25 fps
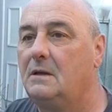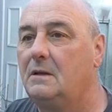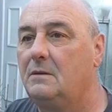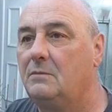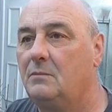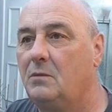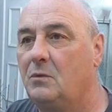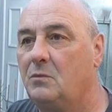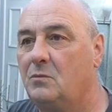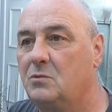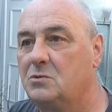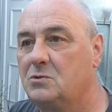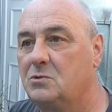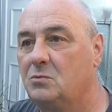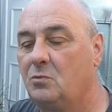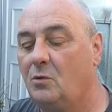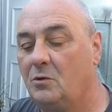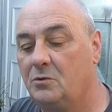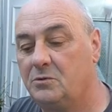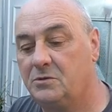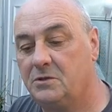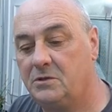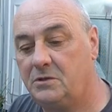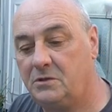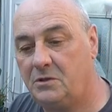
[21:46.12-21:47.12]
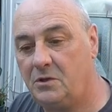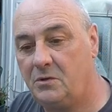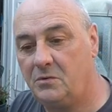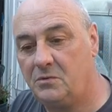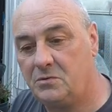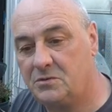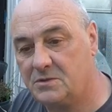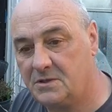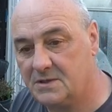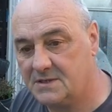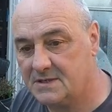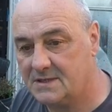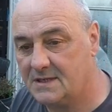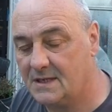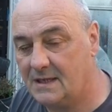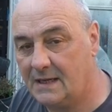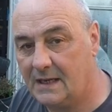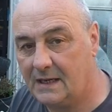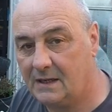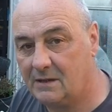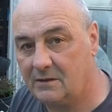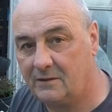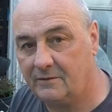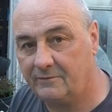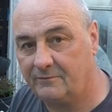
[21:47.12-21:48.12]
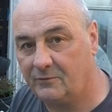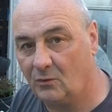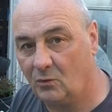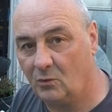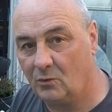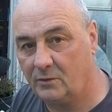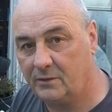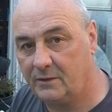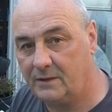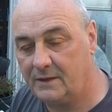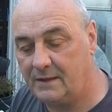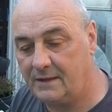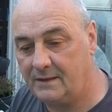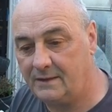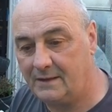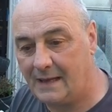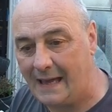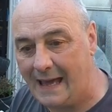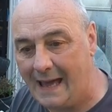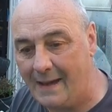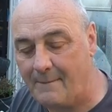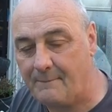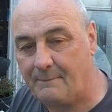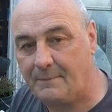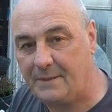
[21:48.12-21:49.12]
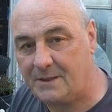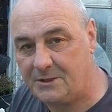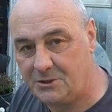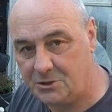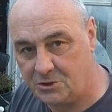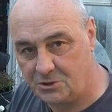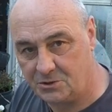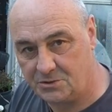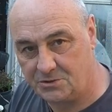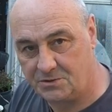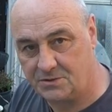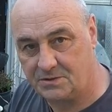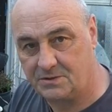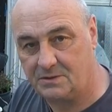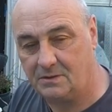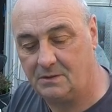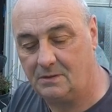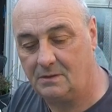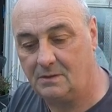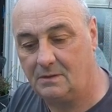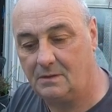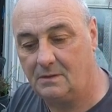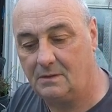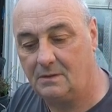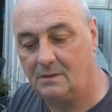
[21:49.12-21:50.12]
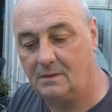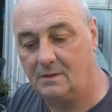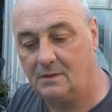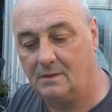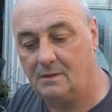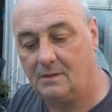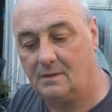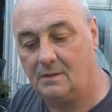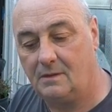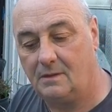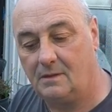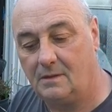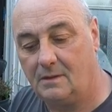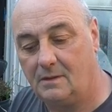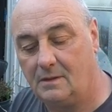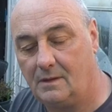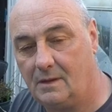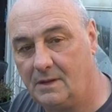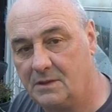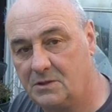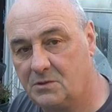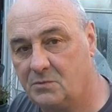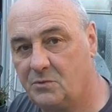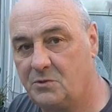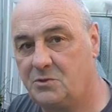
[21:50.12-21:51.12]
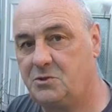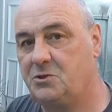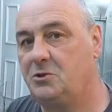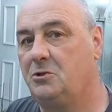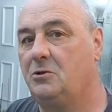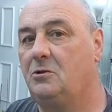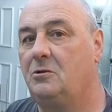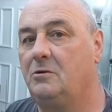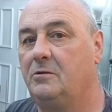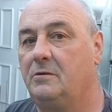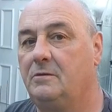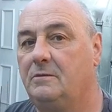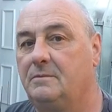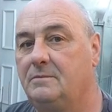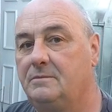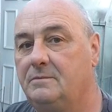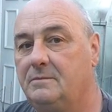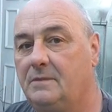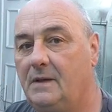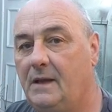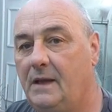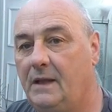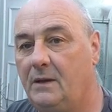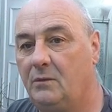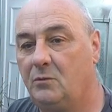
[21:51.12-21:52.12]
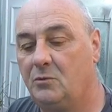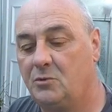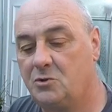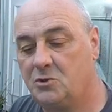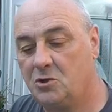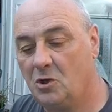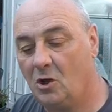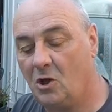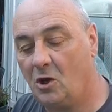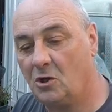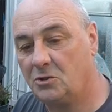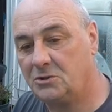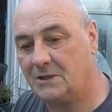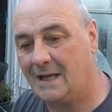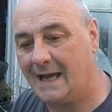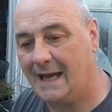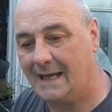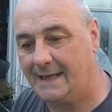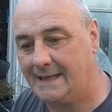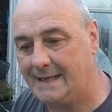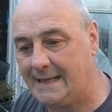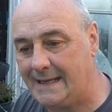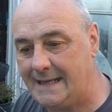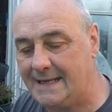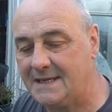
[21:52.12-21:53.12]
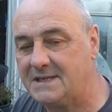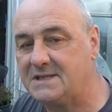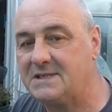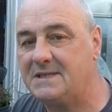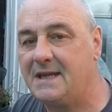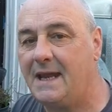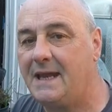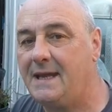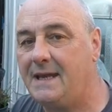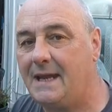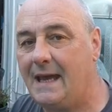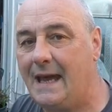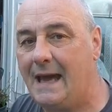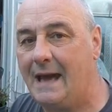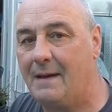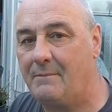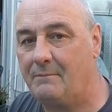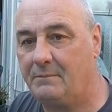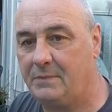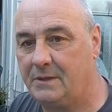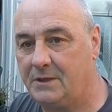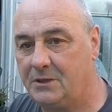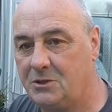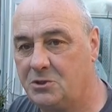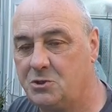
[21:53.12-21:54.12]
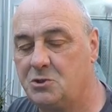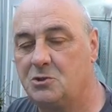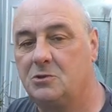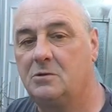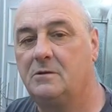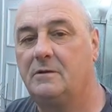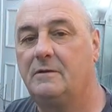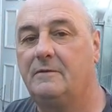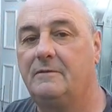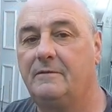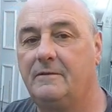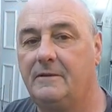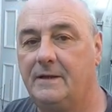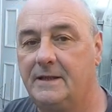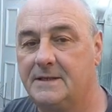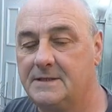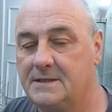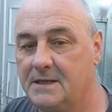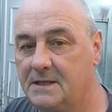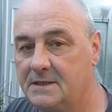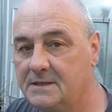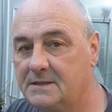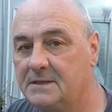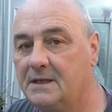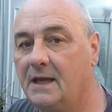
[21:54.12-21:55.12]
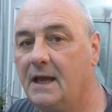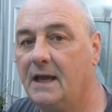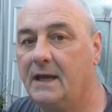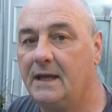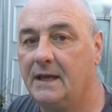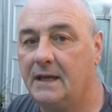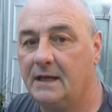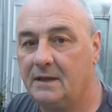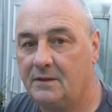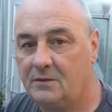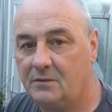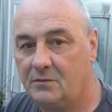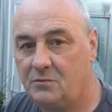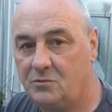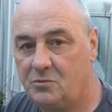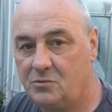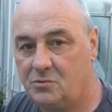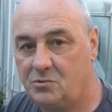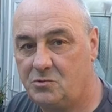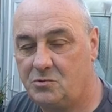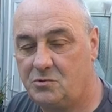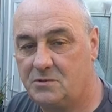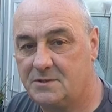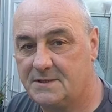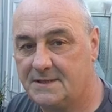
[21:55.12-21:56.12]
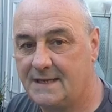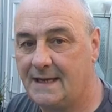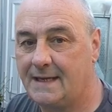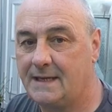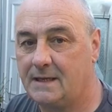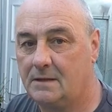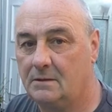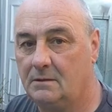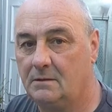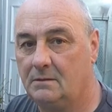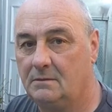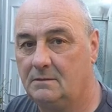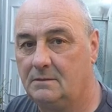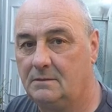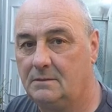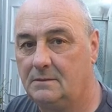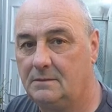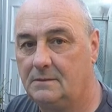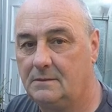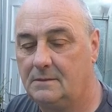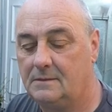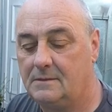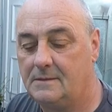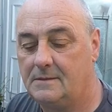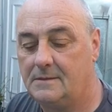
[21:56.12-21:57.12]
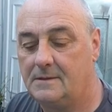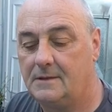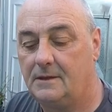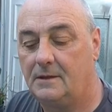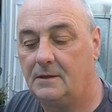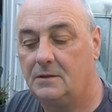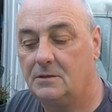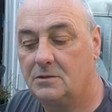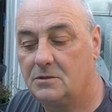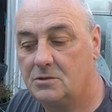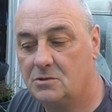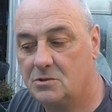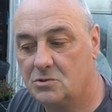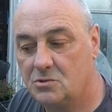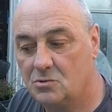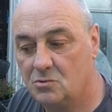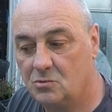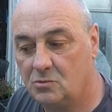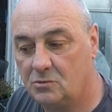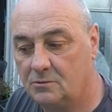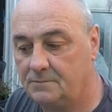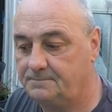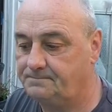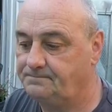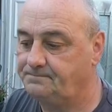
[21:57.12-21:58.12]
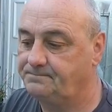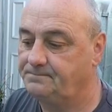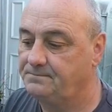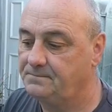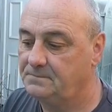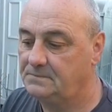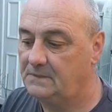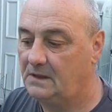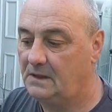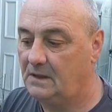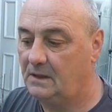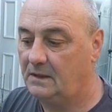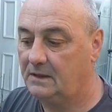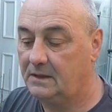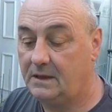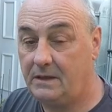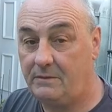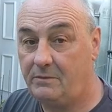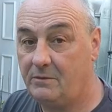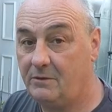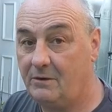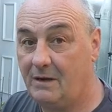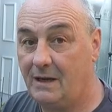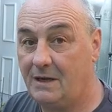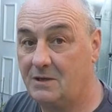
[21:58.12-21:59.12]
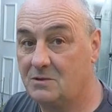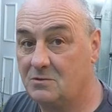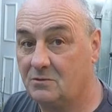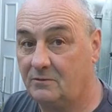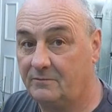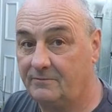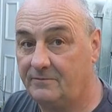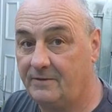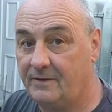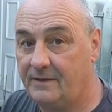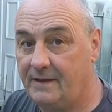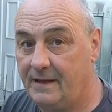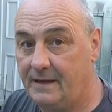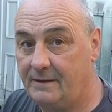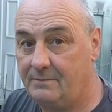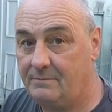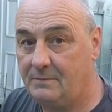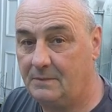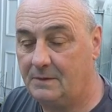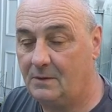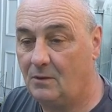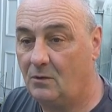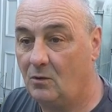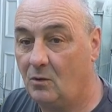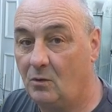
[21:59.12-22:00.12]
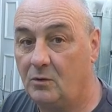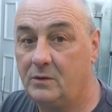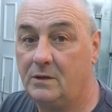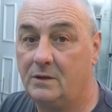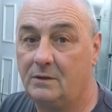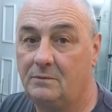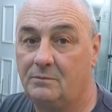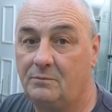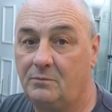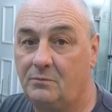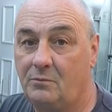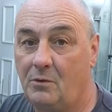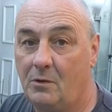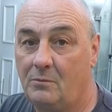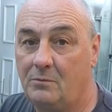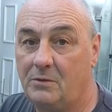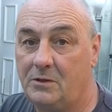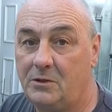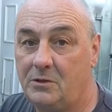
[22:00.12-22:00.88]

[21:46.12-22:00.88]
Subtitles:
but was the ones that used to select the amperages and switch it on, and it would charge at a set amperage its entire cycle. So keep your eyes open for them. Or you probably